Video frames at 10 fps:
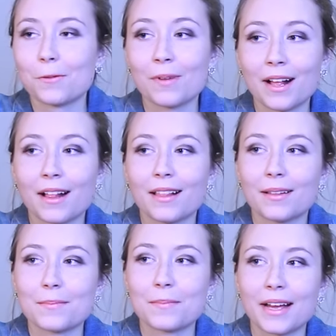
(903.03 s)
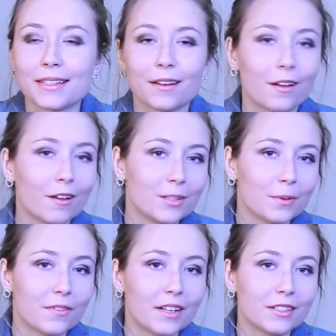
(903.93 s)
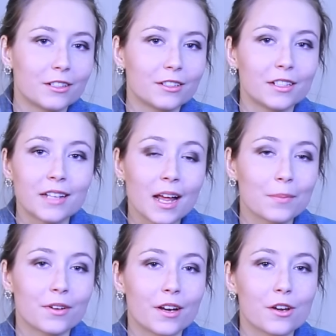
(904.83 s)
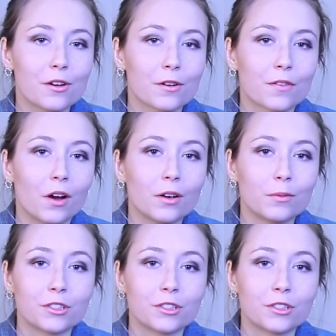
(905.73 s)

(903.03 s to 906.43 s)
Well, my psychology professor did not put any curve on,